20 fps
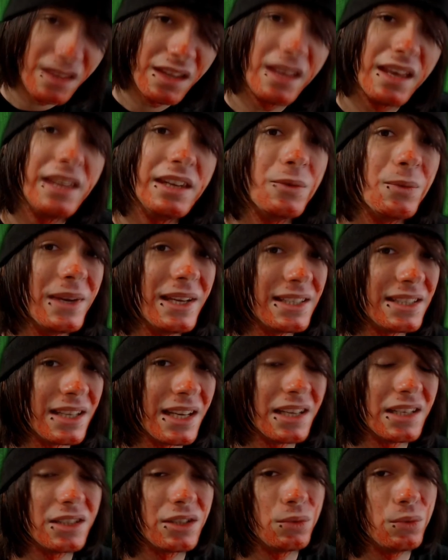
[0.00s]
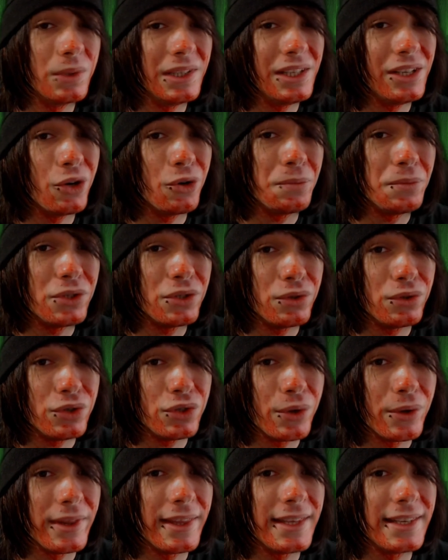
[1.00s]
Anyways, guys, I really hope you
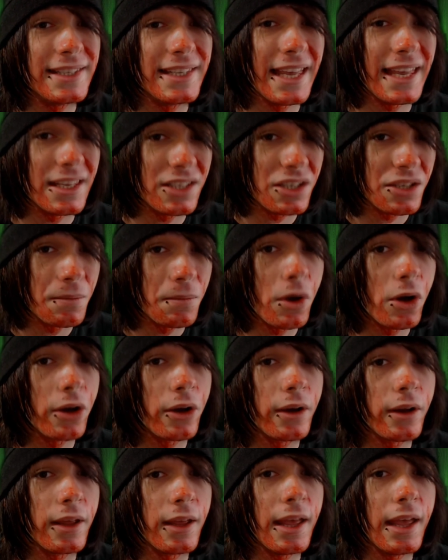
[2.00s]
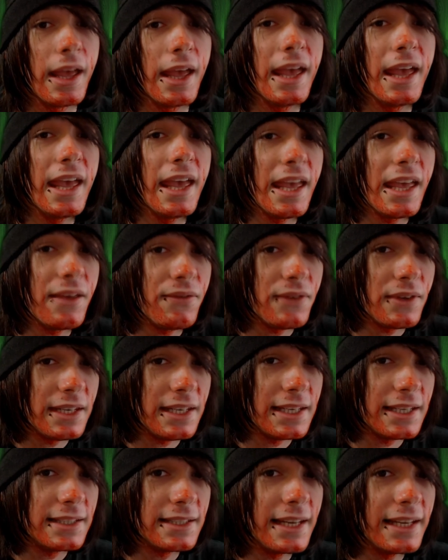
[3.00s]
enjoyed this A S M R. If you
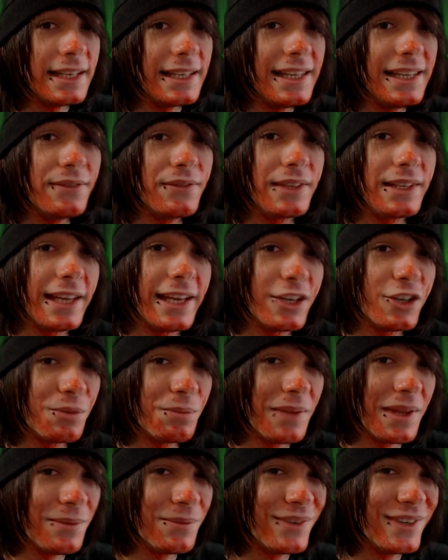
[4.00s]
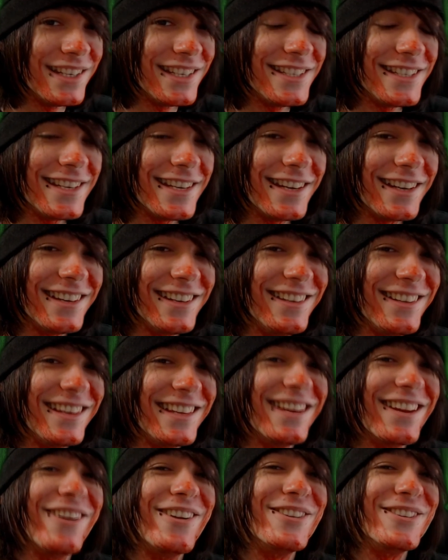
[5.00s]
did, leave a like or maybe a share. You
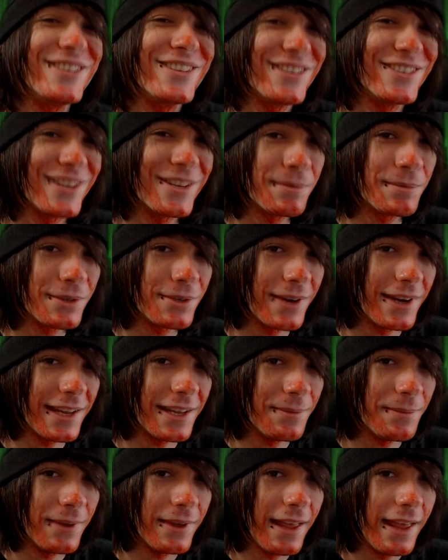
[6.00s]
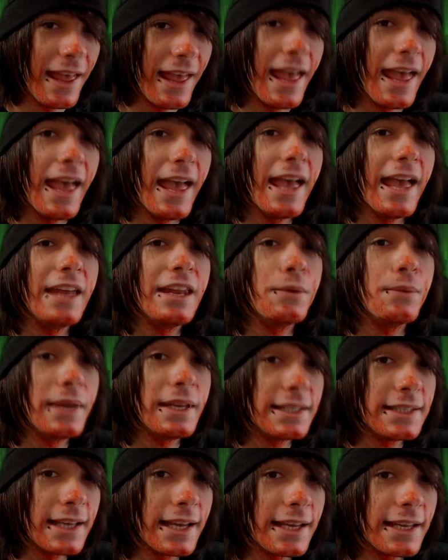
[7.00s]
can also subscribe.
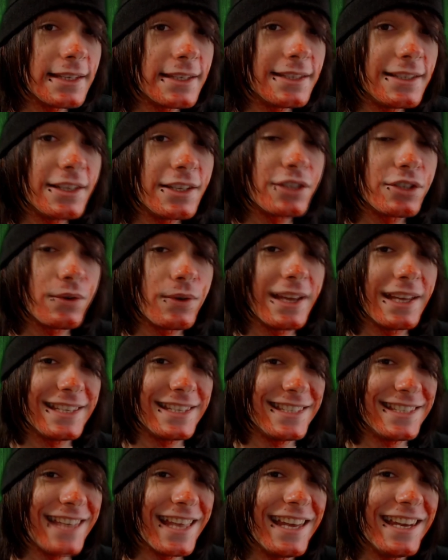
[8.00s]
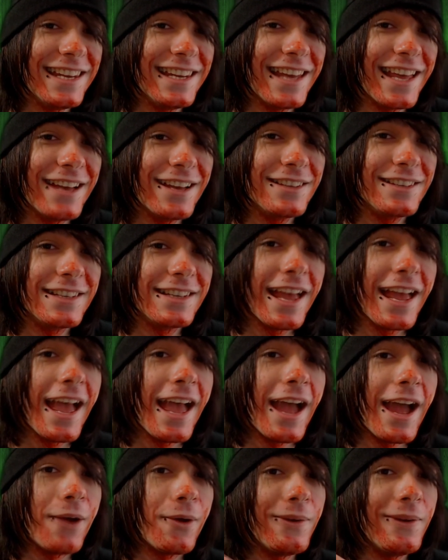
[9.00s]
Anyways, guys, Just Greg signing out.
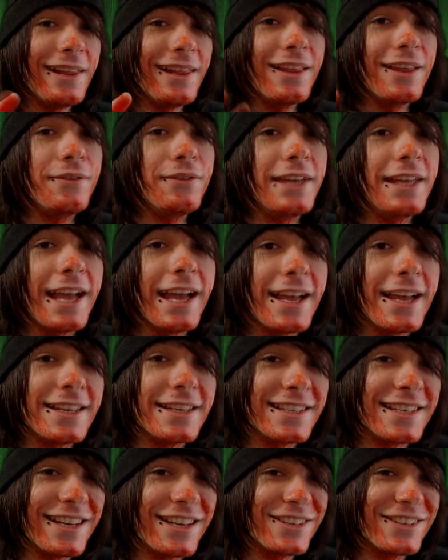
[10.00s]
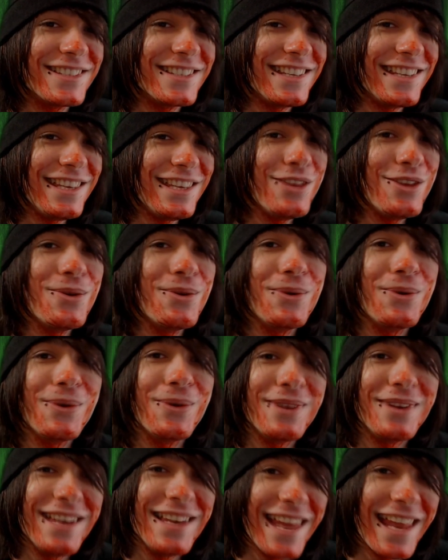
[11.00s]
I really love you guys, and I'll see you
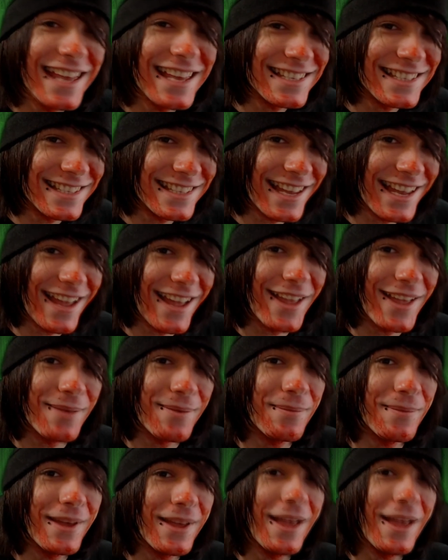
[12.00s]
next time.